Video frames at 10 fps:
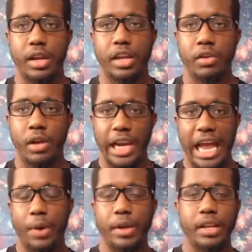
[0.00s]
and you're
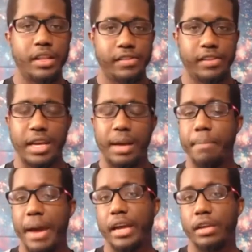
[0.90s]
allowing this to come
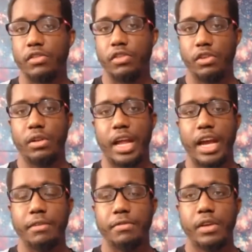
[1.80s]
back into your
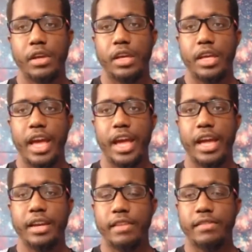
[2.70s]
life
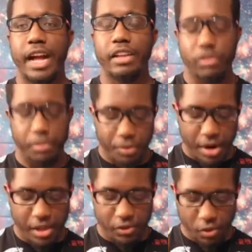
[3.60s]
and it's actually pro-
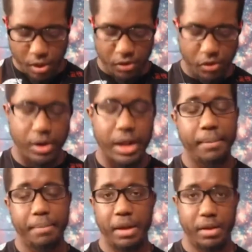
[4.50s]
it's going to turn
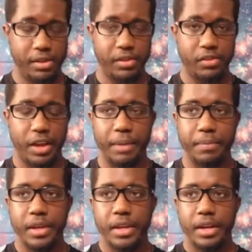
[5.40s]
out better this time
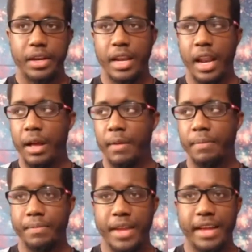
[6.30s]

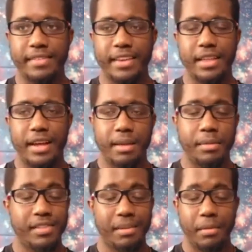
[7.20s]
um, not saying that. I
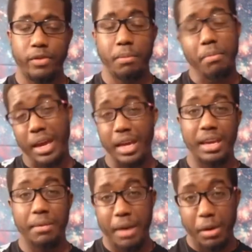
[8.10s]
mean, some of you may
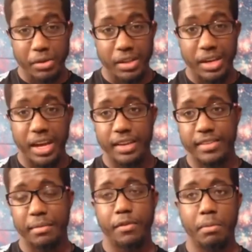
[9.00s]
get back with an ex.
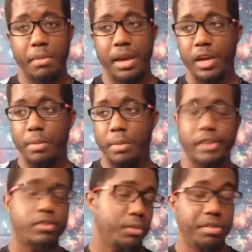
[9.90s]
Some of you may go
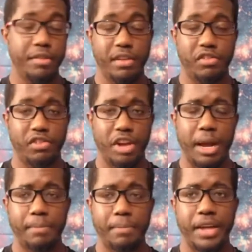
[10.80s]
back to a previous
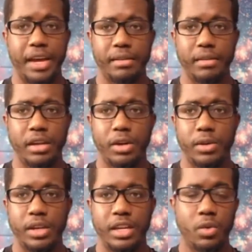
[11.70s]
job that you
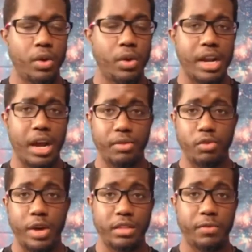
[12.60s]
know it didn't work out
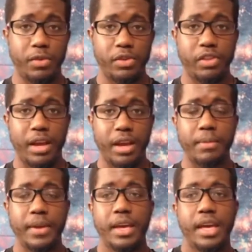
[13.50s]
quite the first
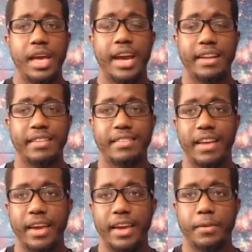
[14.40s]
time, and it's
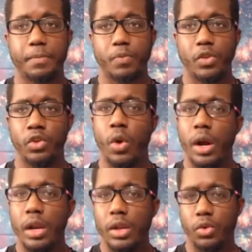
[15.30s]
like you
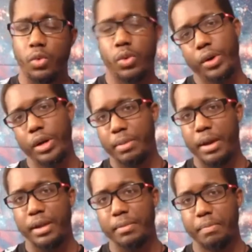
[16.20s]
are a little worried
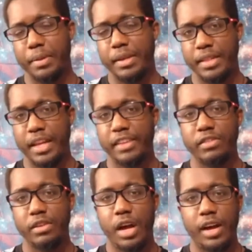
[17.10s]
about it. But that's
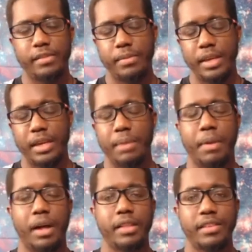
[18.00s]
the awesome thing
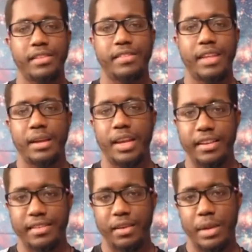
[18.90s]
about this is that,
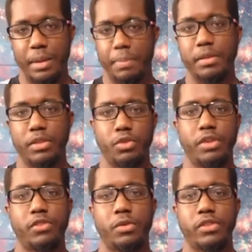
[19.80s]
like I said, when I put the Three
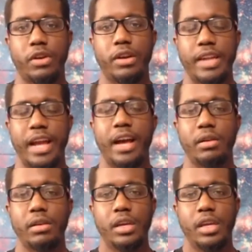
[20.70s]
of Swords card
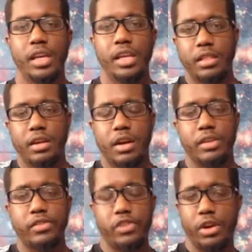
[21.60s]
down, the
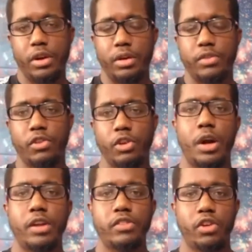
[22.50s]
card turned. So you
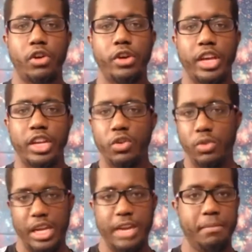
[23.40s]
are turning a new
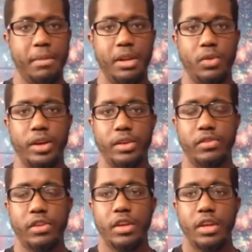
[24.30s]
leaf in many ways.